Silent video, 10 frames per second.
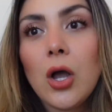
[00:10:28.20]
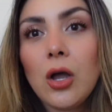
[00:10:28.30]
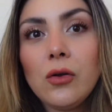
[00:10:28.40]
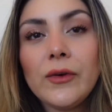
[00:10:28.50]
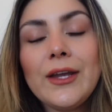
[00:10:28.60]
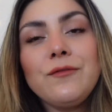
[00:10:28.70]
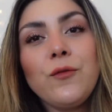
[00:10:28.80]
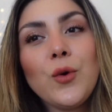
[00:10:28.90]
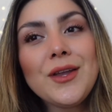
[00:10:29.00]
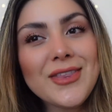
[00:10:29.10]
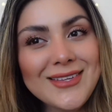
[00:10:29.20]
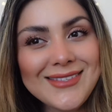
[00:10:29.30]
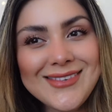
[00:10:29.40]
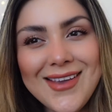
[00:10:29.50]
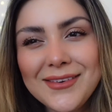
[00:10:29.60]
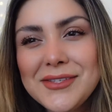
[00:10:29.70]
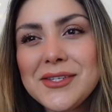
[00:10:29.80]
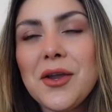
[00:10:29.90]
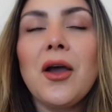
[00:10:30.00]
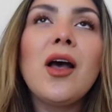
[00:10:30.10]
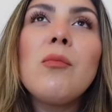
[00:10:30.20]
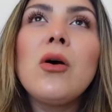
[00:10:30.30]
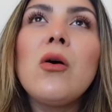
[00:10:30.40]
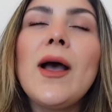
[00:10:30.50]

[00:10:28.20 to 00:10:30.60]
All right, for this next combo,